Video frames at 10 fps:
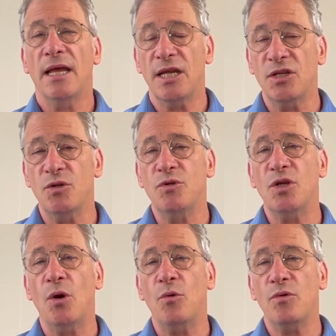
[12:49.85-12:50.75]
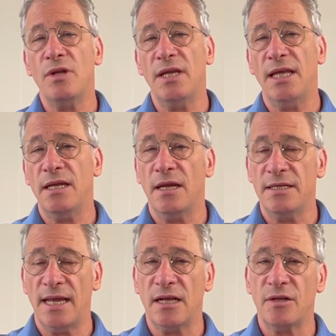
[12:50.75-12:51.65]
and you don't need a
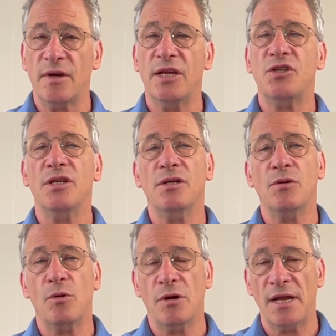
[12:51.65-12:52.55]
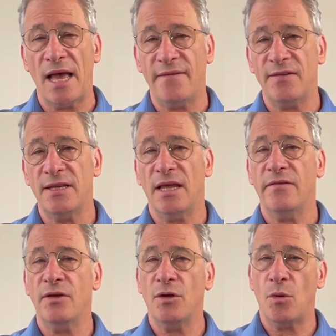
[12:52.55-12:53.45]
declaration or an affidavit